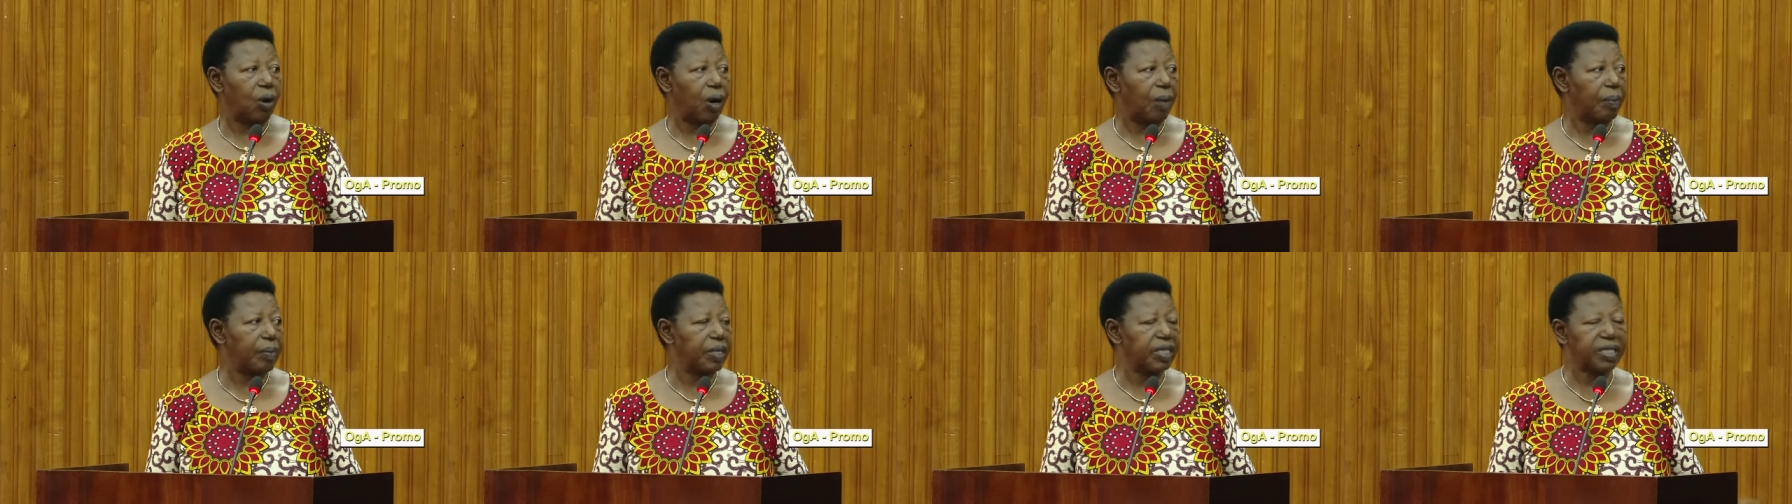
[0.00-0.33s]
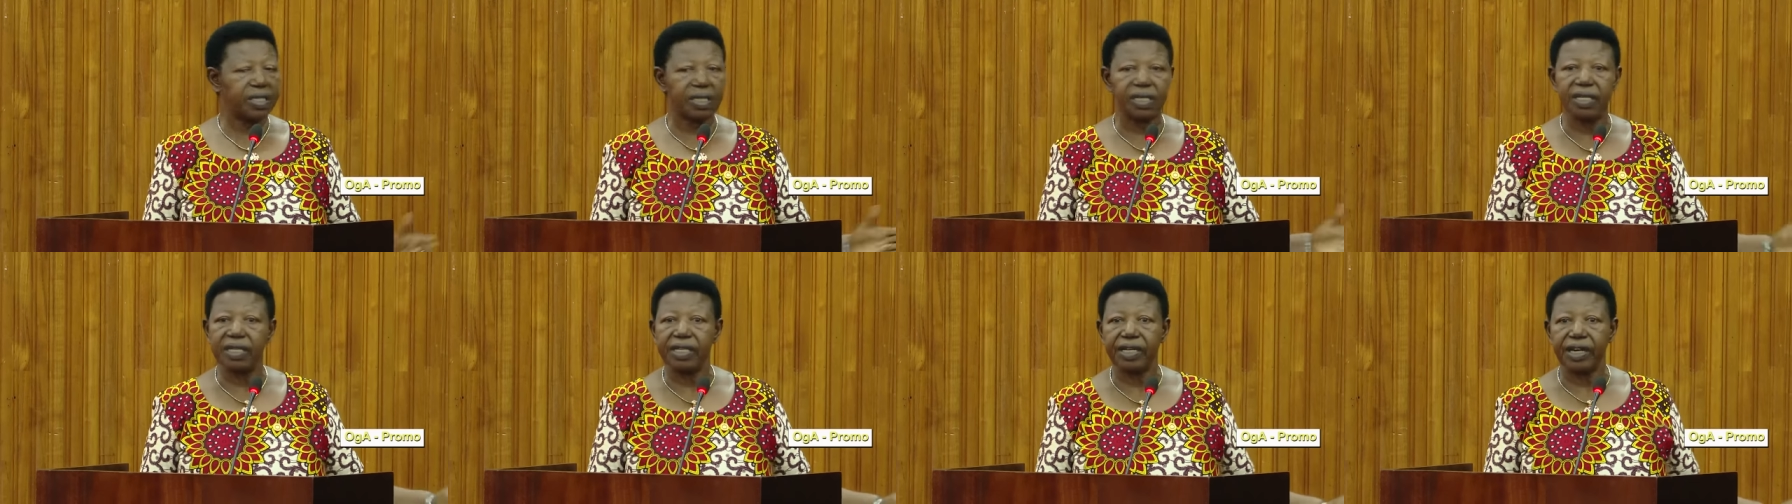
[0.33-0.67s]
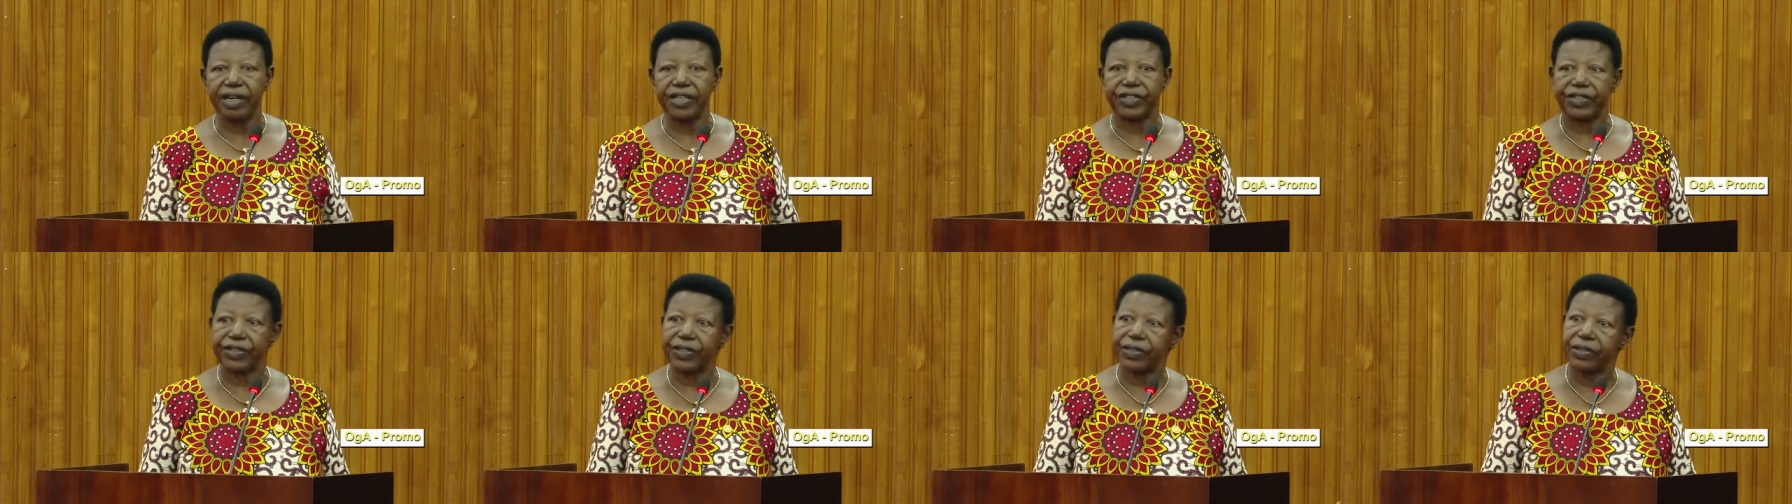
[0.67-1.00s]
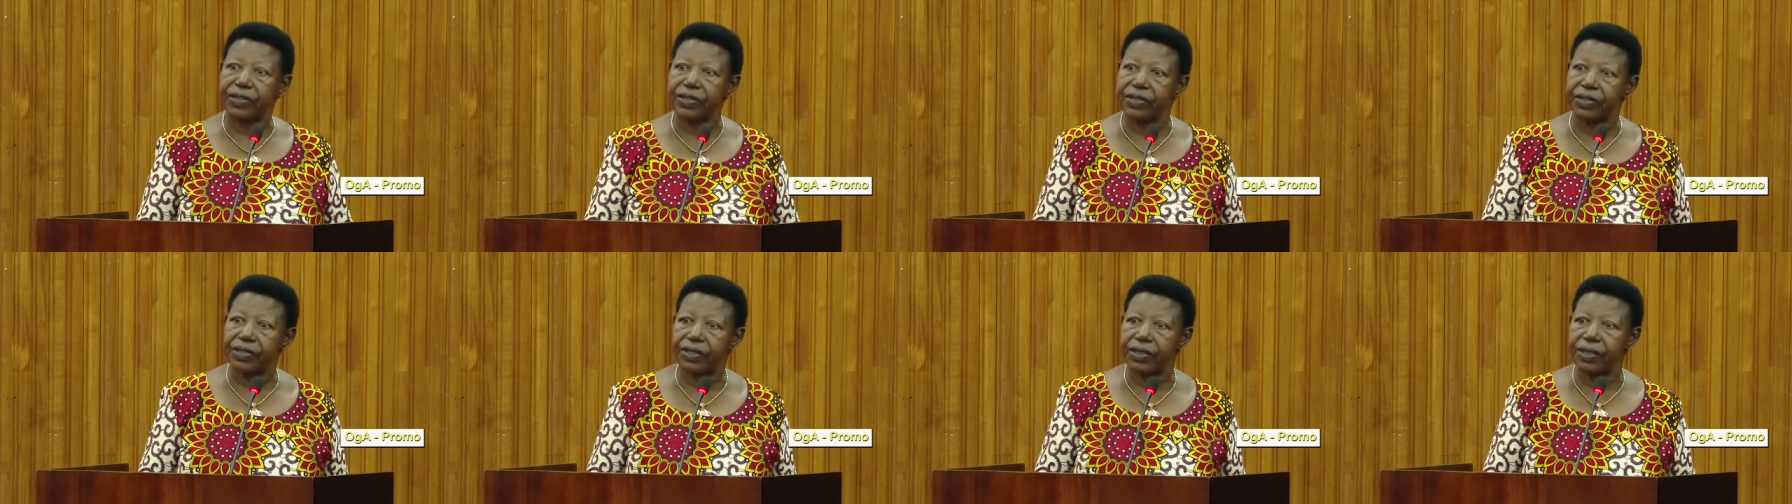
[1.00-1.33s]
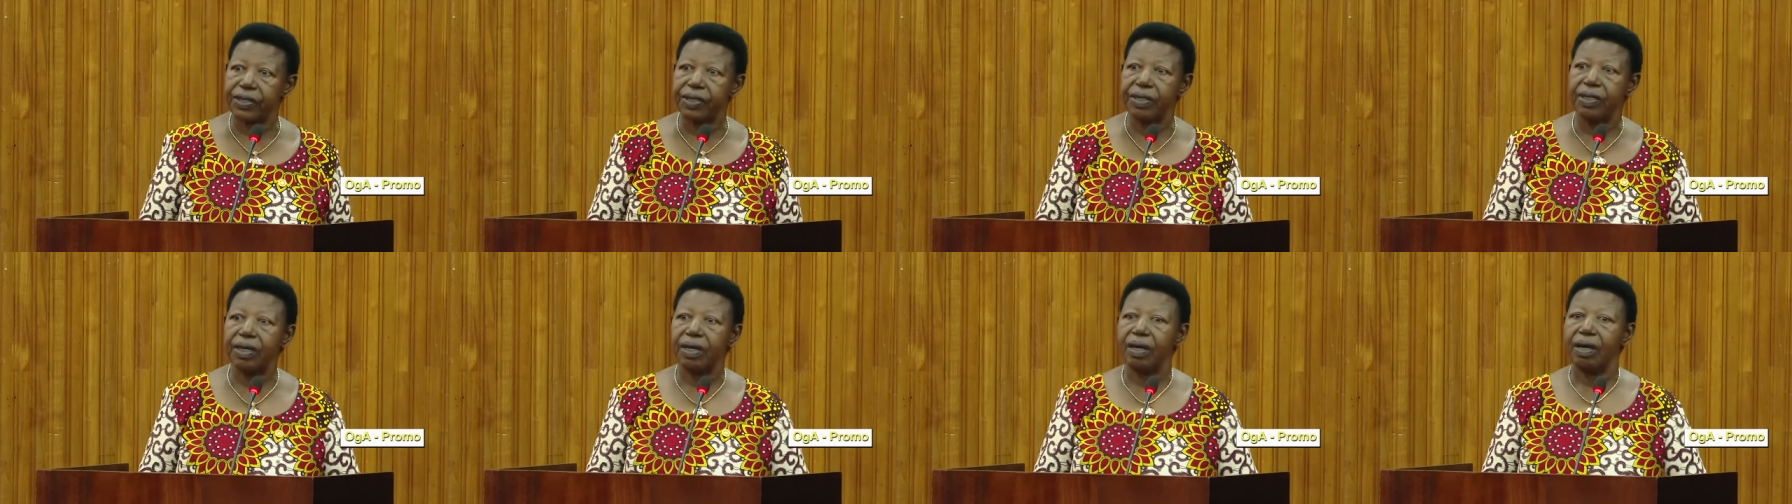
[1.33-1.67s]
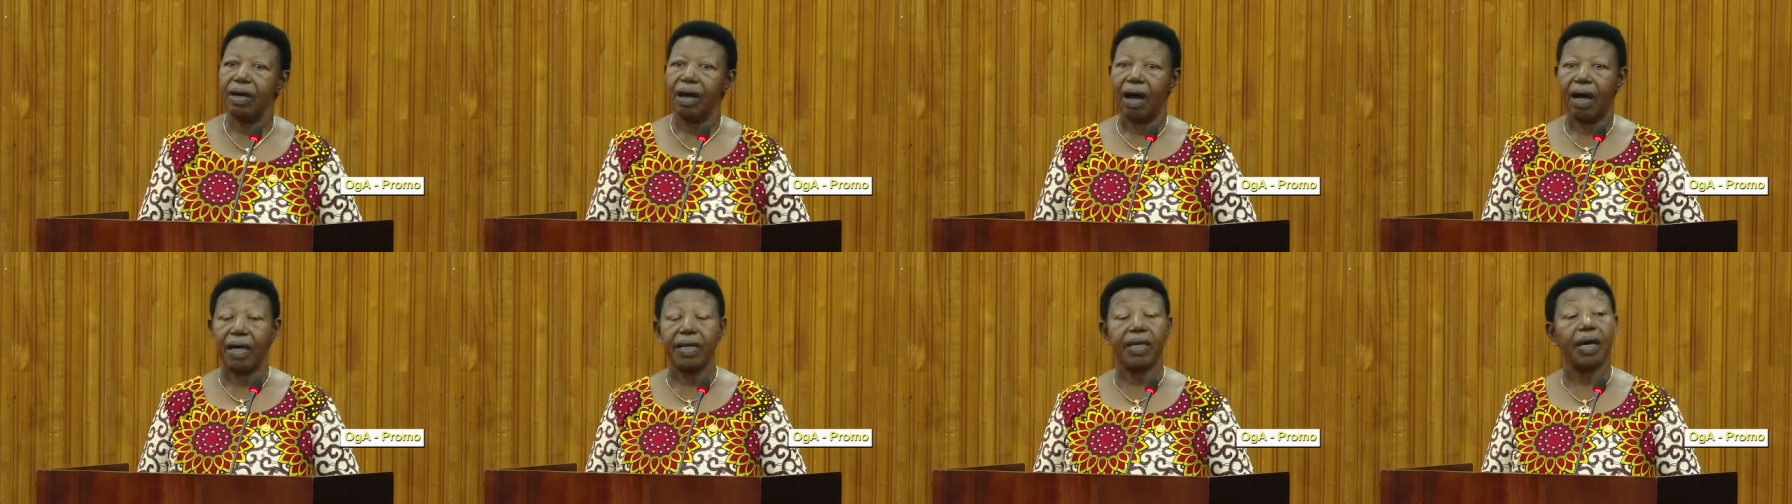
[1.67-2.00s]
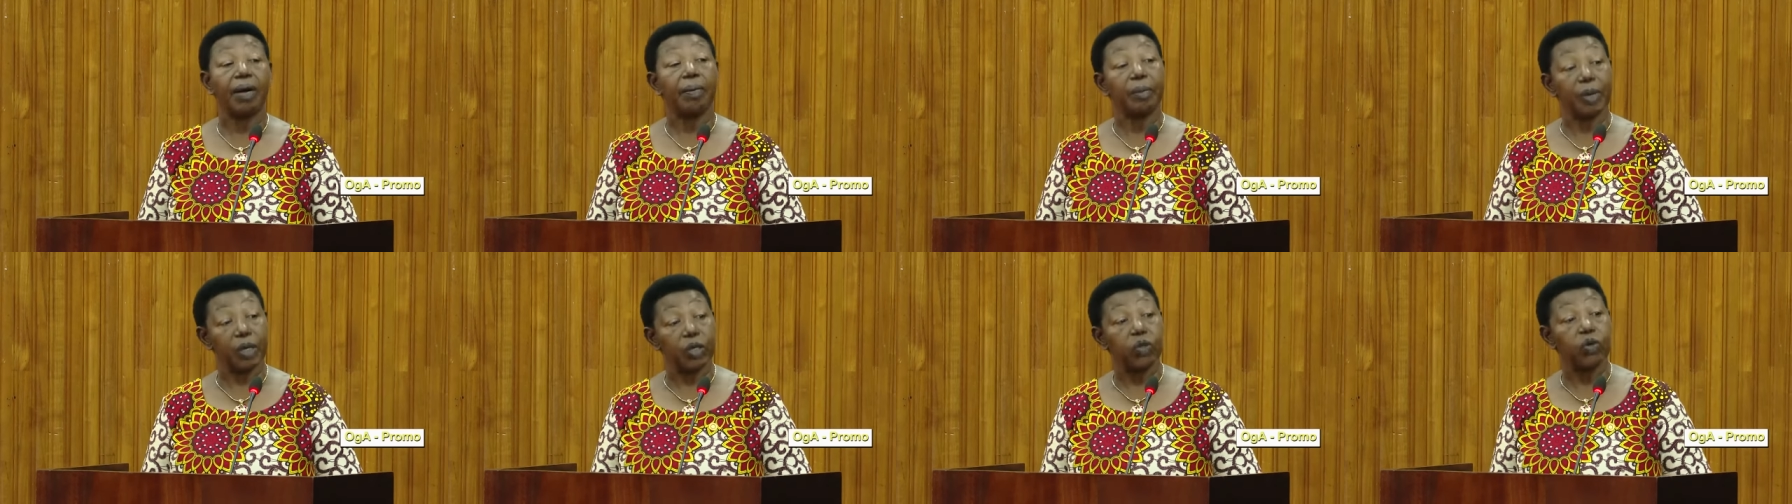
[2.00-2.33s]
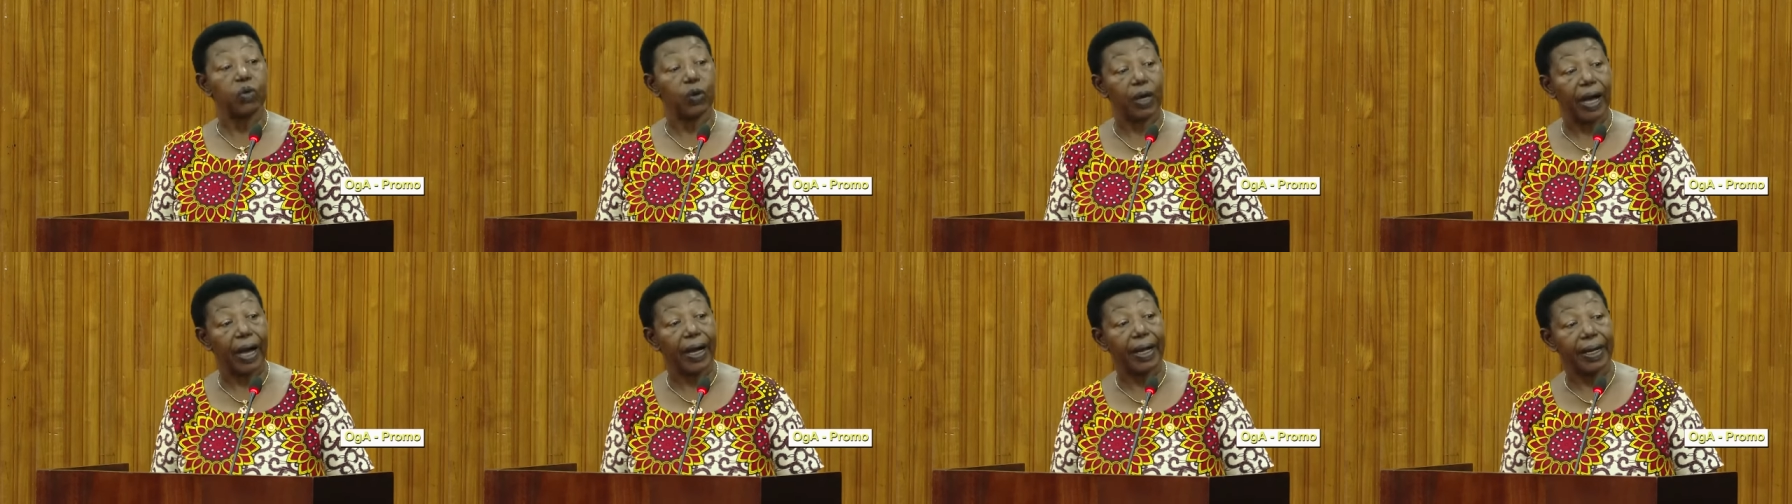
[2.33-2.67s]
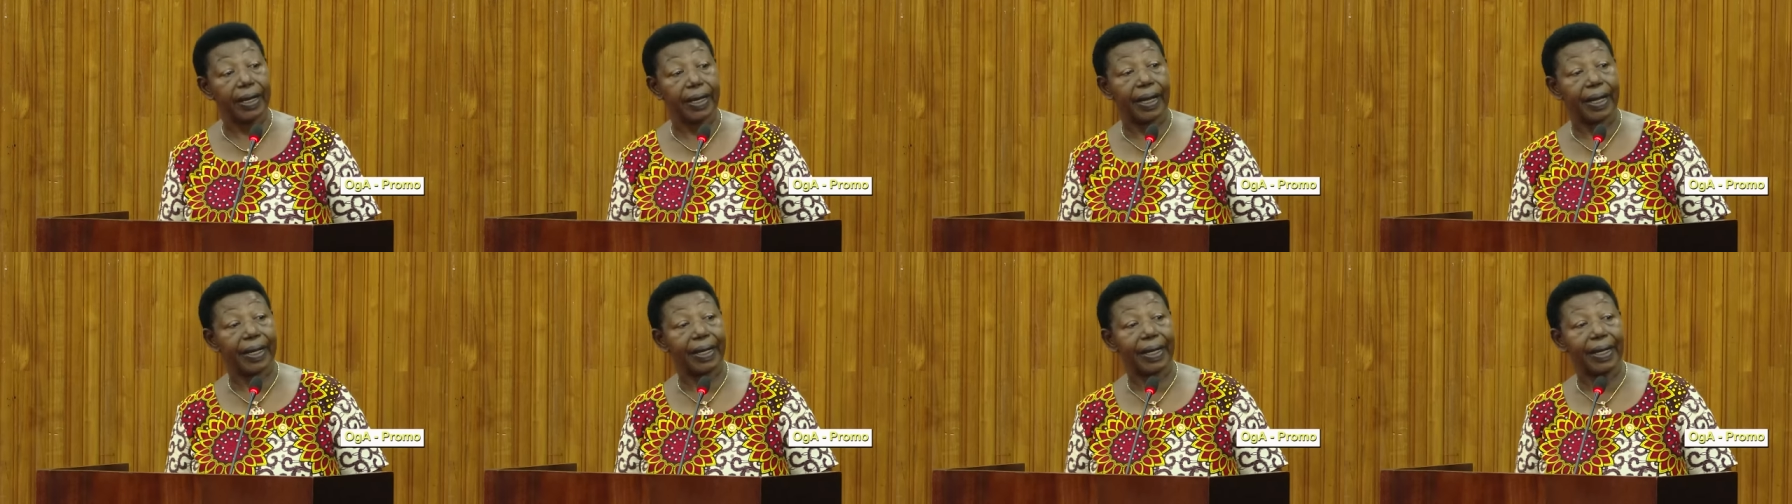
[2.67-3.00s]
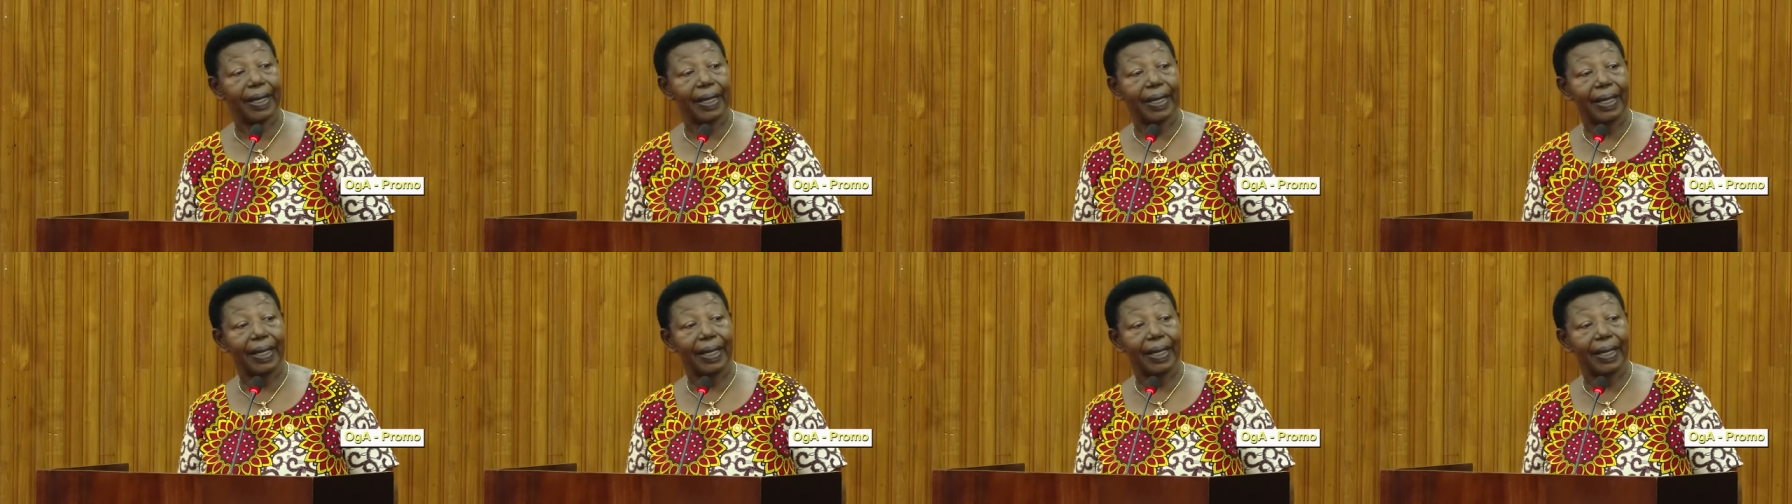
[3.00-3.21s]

I'm a senior citizen and I'm a Ugandan.